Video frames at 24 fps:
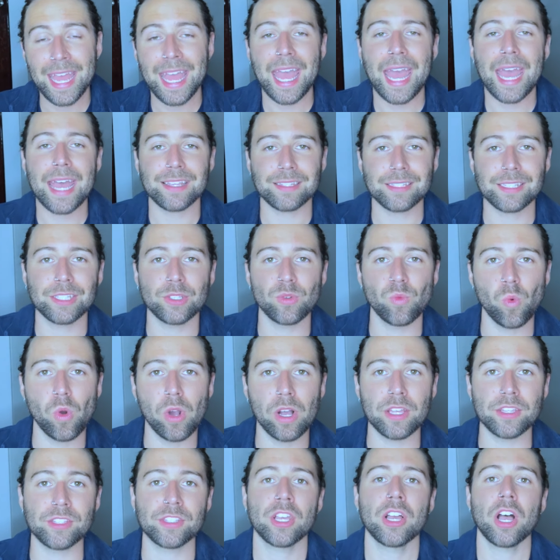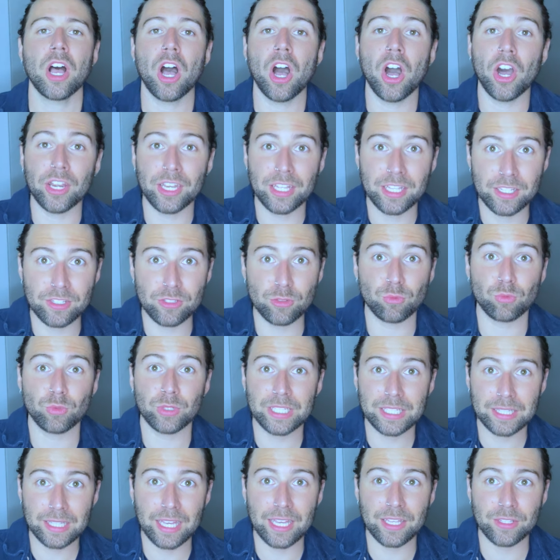as he was on his
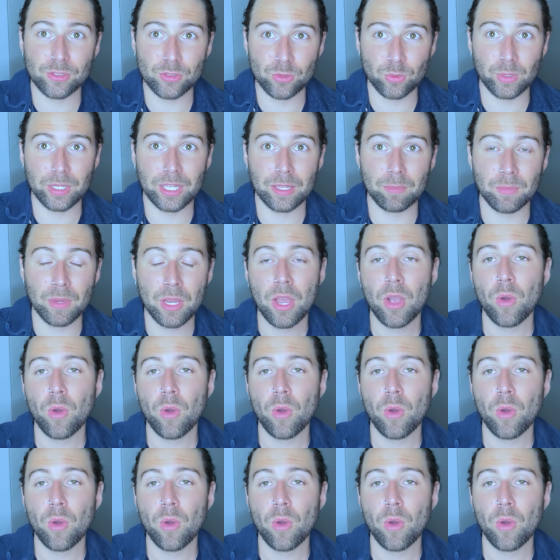relay swim,